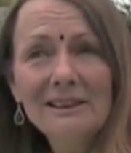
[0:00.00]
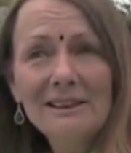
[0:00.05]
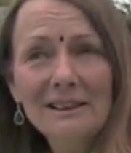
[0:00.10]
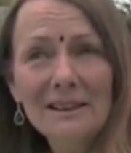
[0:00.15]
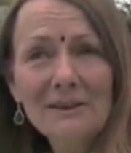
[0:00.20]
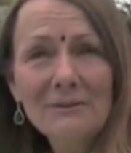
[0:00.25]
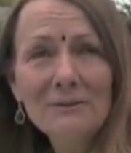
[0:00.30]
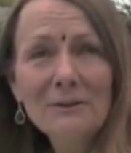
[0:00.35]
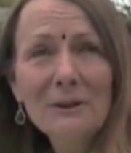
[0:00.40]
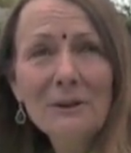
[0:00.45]

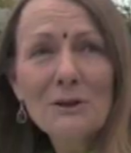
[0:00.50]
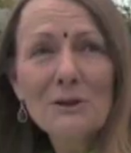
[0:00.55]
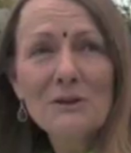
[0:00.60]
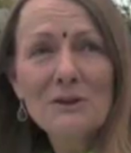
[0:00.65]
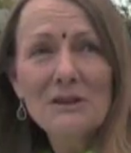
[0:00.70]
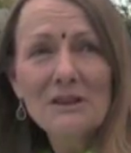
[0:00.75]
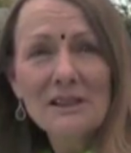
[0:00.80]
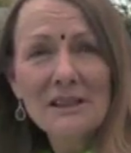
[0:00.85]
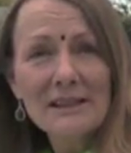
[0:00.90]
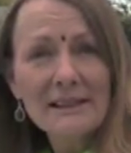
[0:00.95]
at first
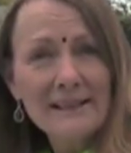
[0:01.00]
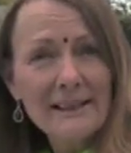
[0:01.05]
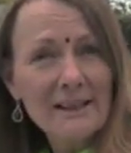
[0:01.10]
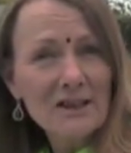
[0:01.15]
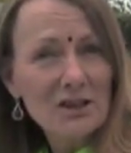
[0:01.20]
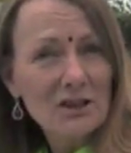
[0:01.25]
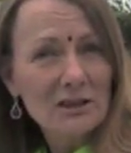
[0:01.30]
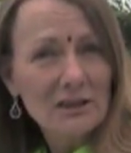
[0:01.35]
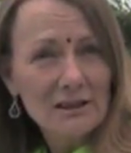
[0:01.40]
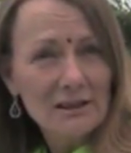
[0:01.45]
the
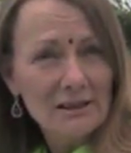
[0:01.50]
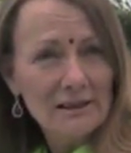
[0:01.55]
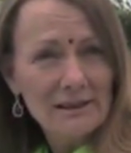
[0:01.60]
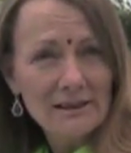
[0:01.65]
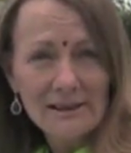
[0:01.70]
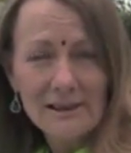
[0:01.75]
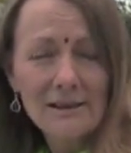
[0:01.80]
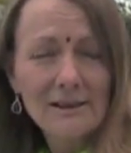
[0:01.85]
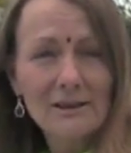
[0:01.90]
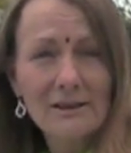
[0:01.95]

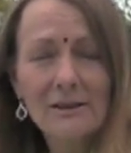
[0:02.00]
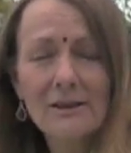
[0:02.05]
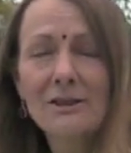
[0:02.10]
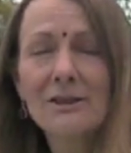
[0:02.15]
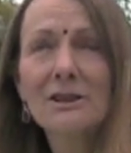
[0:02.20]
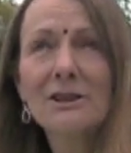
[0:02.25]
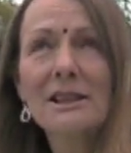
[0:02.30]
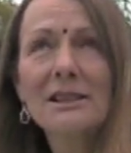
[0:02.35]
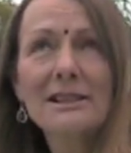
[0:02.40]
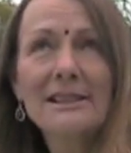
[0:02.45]

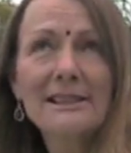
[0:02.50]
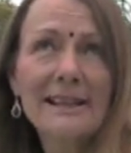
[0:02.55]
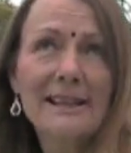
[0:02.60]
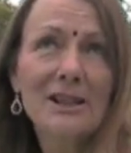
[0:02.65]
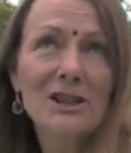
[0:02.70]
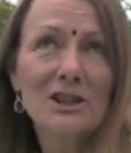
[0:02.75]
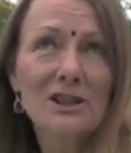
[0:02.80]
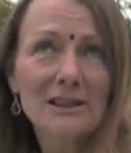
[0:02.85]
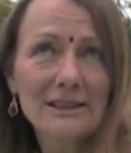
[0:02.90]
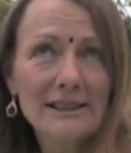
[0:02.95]

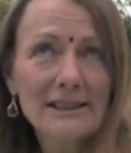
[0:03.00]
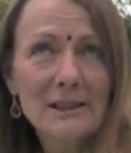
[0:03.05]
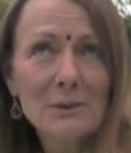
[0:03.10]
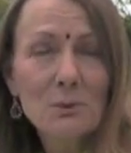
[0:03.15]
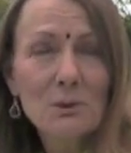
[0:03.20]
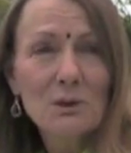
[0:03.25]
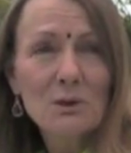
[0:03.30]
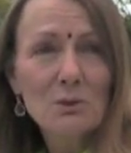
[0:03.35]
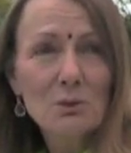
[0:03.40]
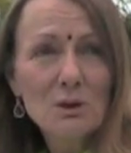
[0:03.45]

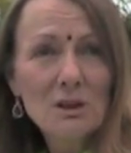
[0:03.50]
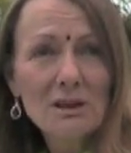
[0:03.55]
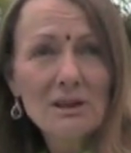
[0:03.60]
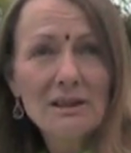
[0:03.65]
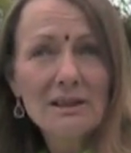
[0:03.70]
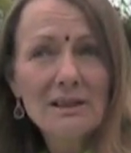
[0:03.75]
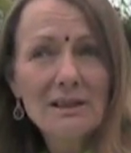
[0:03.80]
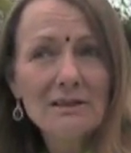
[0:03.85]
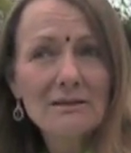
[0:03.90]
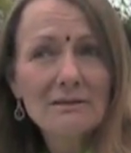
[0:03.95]
sensationalism was
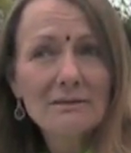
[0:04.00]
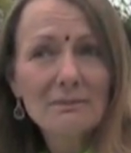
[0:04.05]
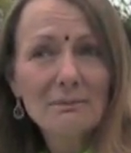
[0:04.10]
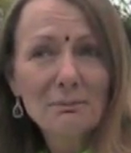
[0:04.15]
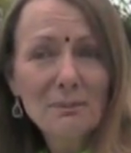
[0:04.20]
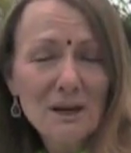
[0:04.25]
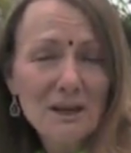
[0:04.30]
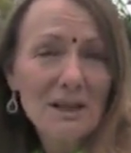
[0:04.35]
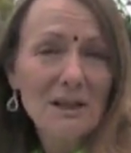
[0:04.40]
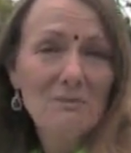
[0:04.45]
really
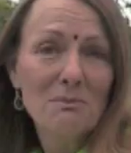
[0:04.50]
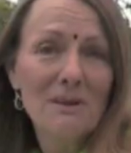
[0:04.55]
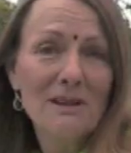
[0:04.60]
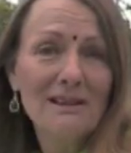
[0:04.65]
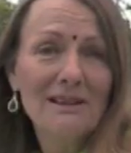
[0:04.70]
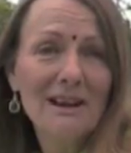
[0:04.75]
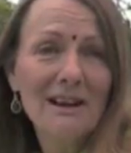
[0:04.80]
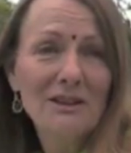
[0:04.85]
bugging me.